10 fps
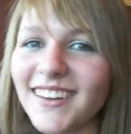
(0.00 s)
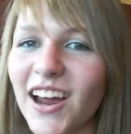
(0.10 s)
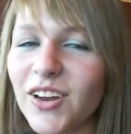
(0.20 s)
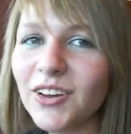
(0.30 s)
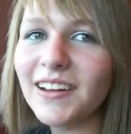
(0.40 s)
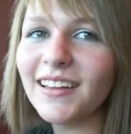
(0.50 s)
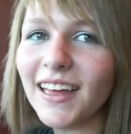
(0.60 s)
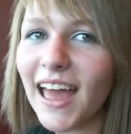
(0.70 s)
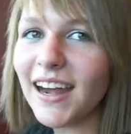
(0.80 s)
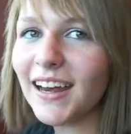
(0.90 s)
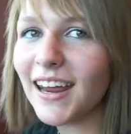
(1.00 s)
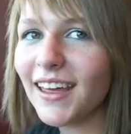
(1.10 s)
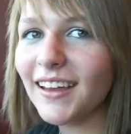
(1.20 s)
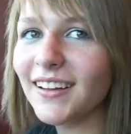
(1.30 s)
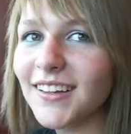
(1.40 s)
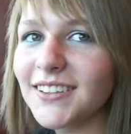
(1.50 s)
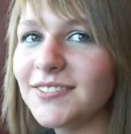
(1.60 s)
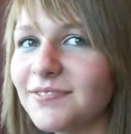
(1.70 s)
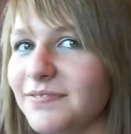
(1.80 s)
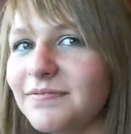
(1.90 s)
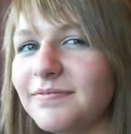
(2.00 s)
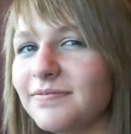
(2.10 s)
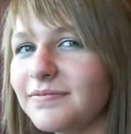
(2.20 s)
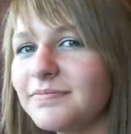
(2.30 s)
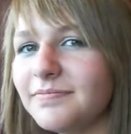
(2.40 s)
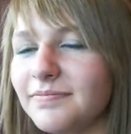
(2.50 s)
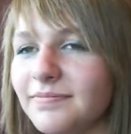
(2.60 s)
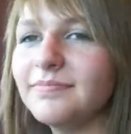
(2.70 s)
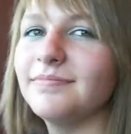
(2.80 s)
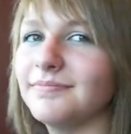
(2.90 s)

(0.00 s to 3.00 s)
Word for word: Are you gonna like edit it? Probably.